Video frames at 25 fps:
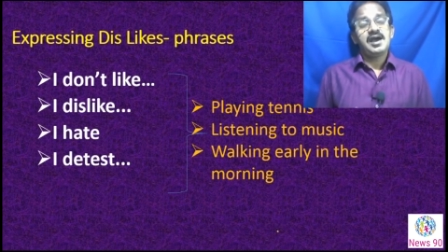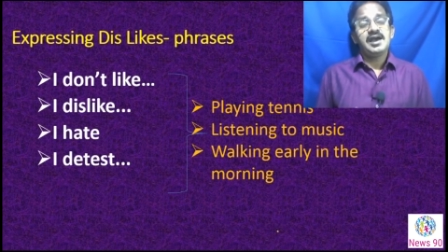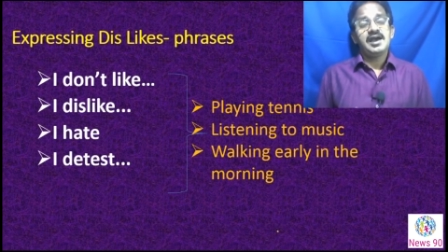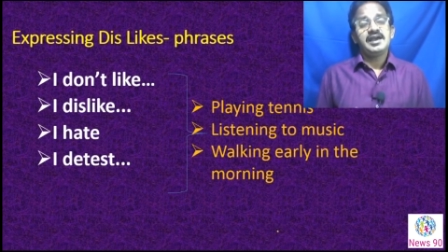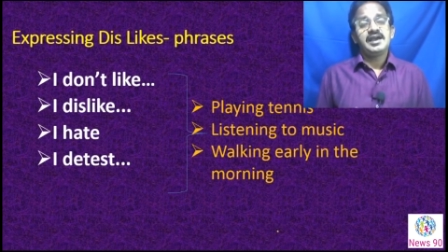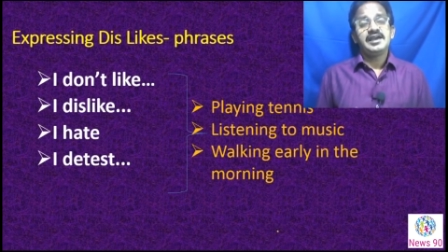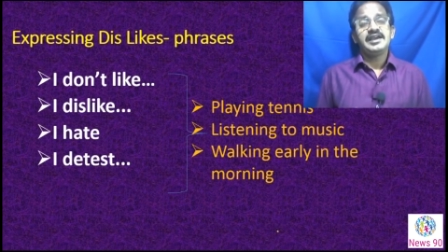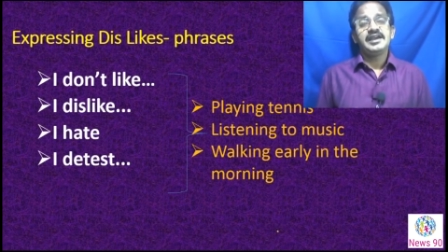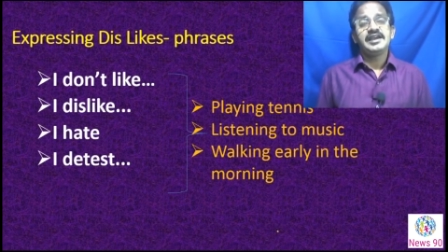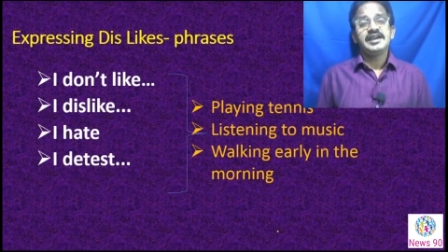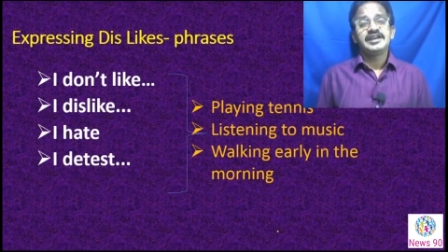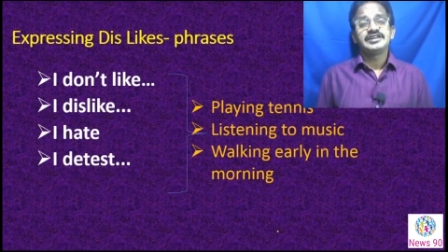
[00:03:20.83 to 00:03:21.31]

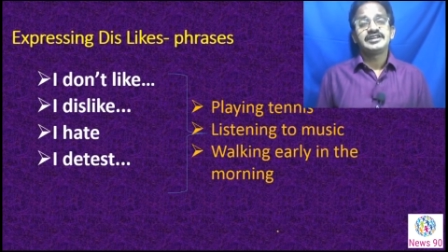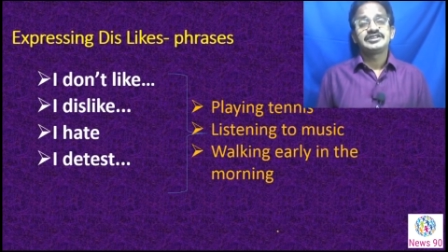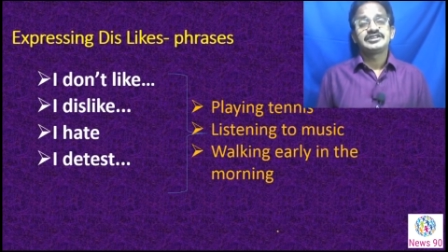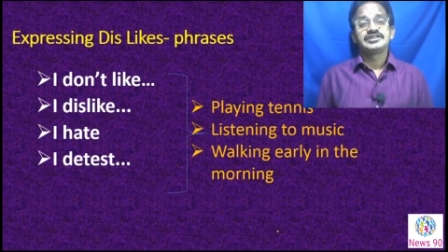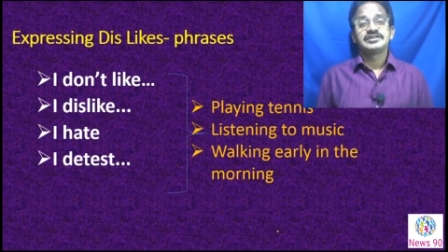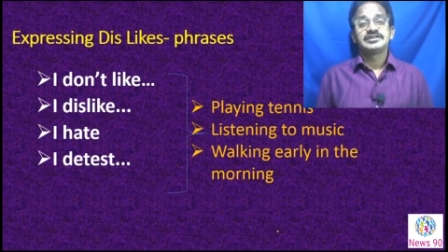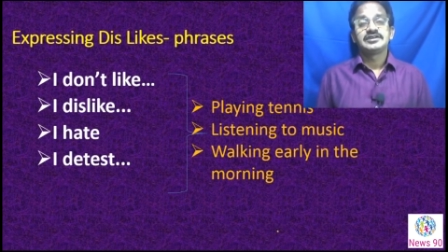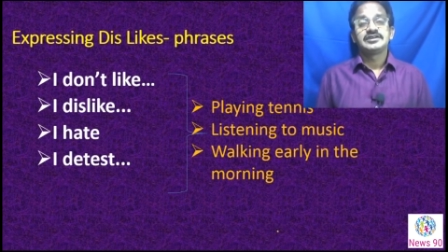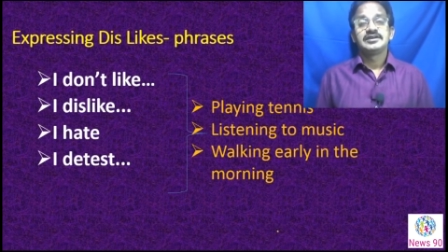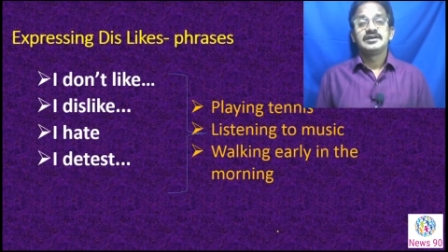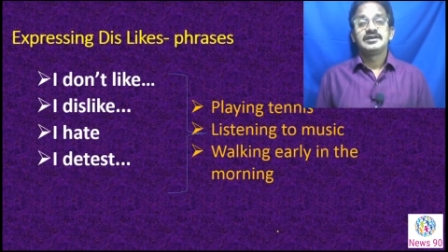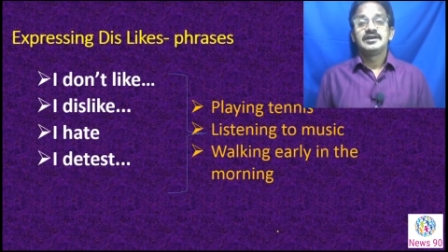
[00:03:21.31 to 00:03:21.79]
I
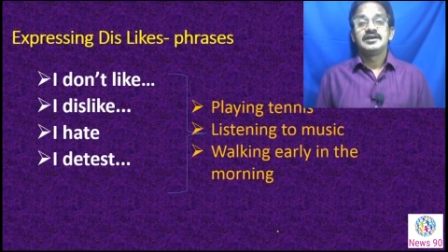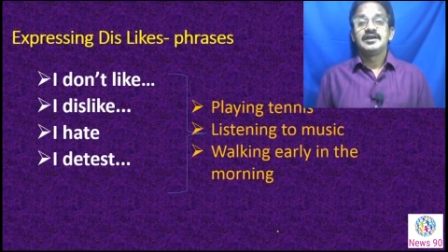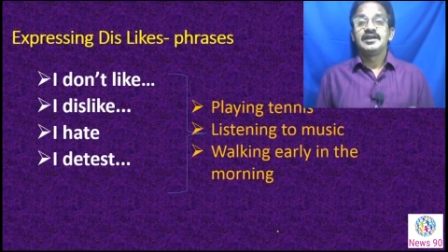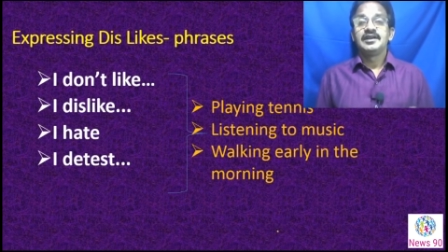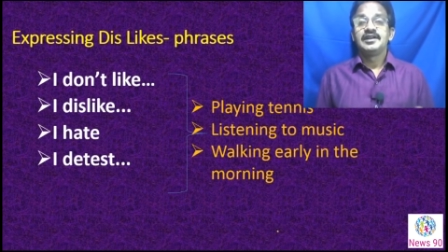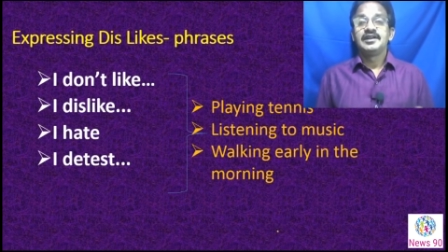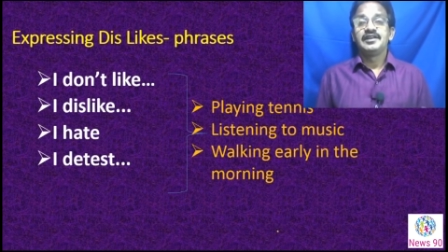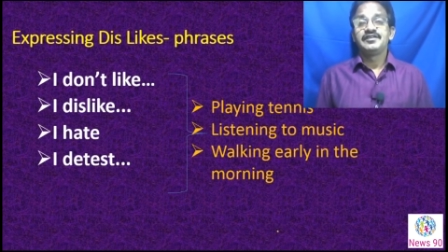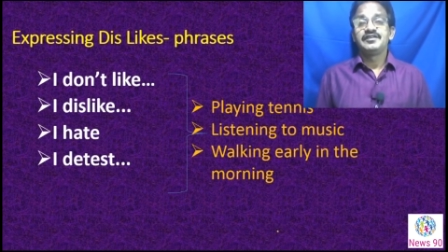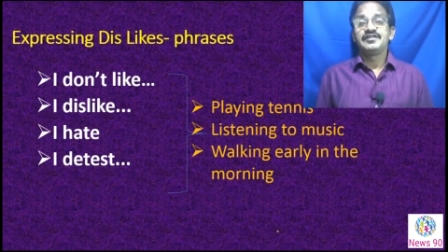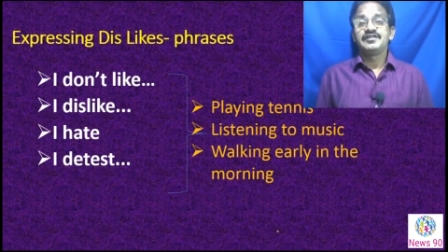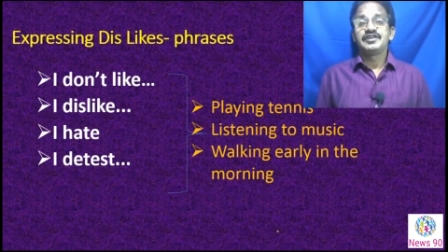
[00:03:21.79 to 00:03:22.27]
hate
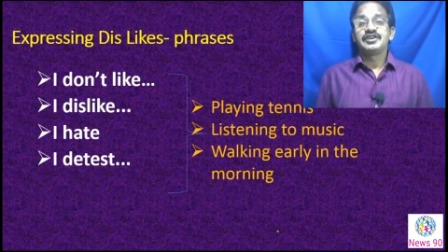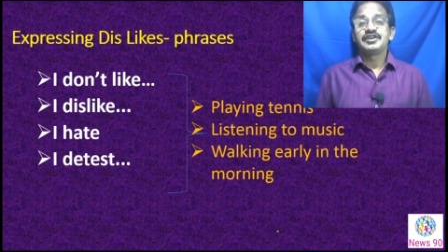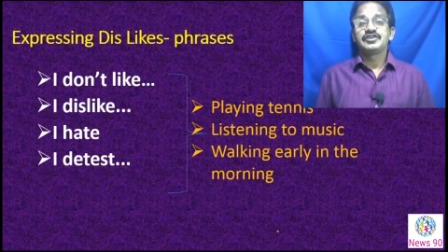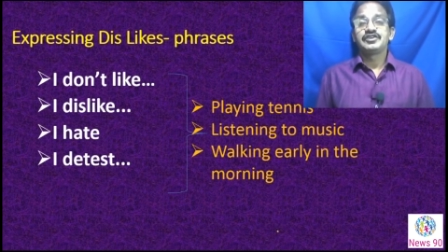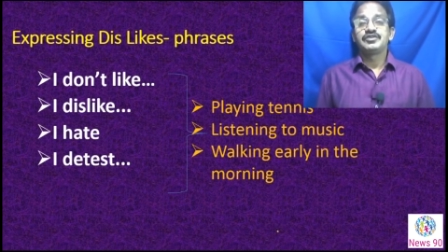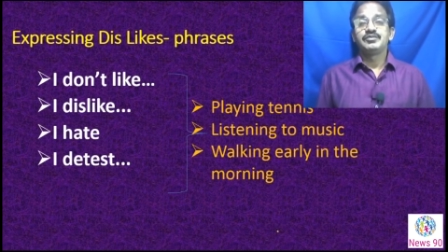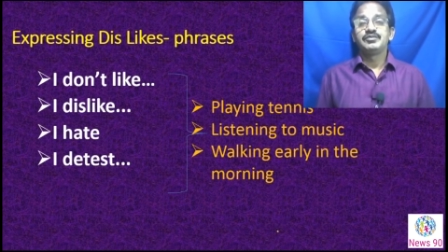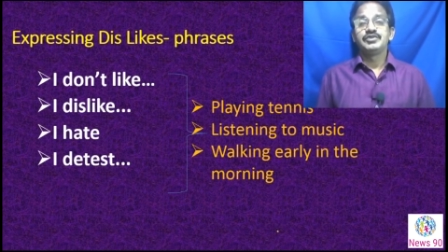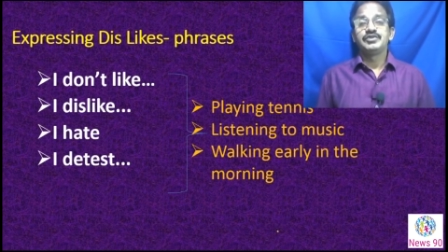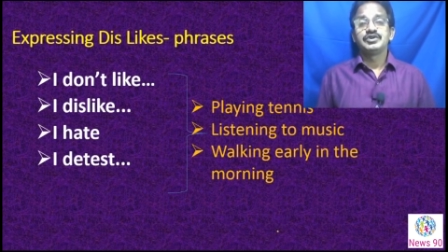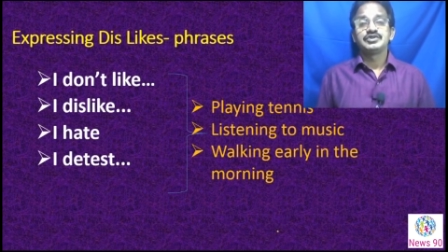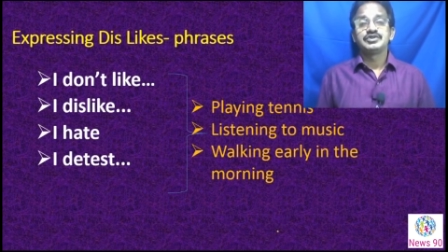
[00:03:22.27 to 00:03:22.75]

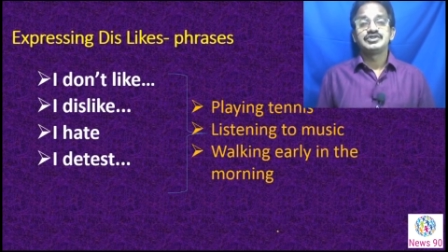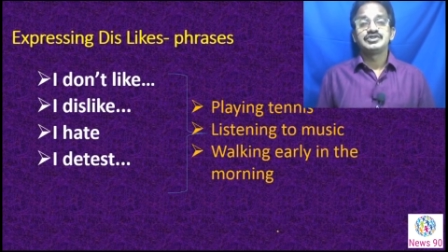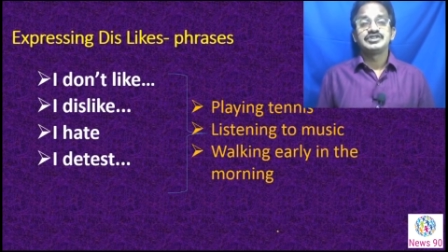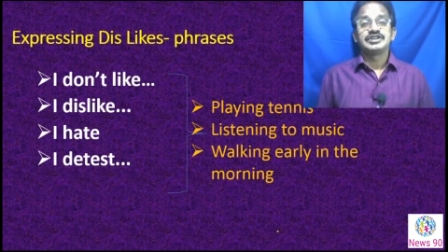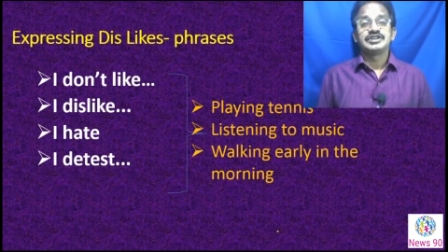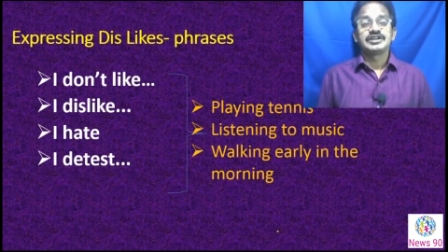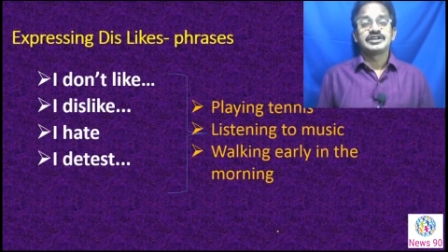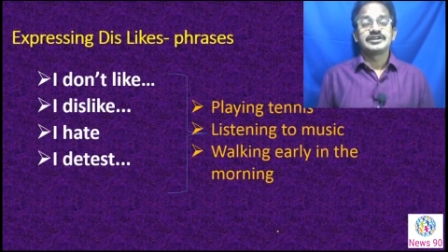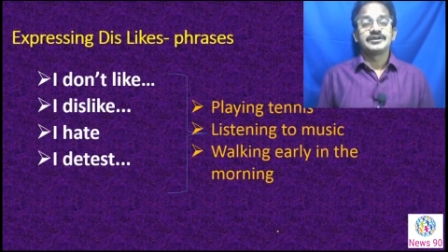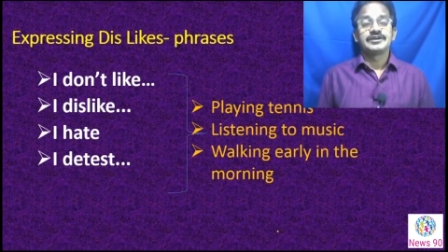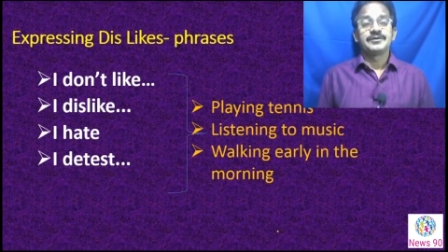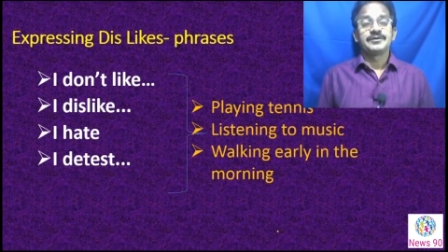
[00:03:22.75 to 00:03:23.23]
listening to
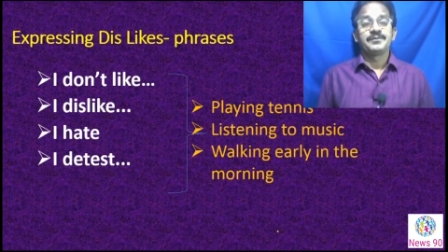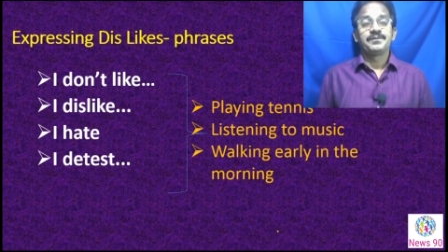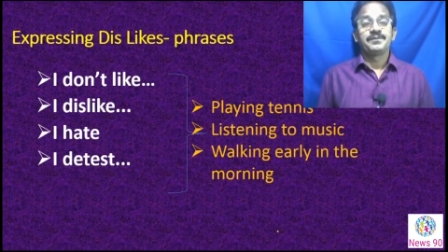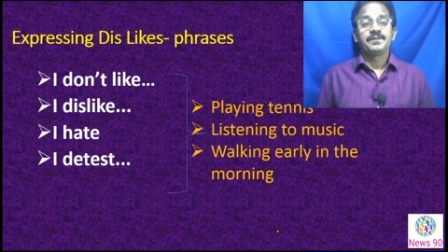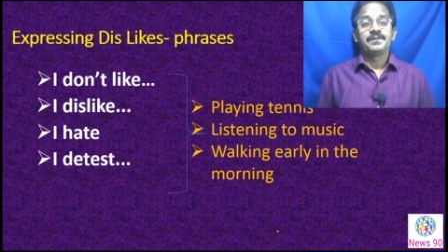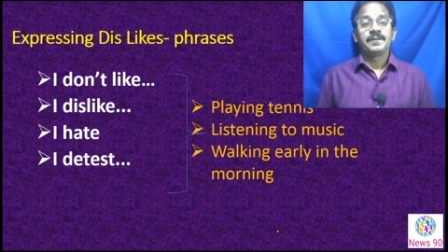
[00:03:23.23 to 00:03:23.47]
music.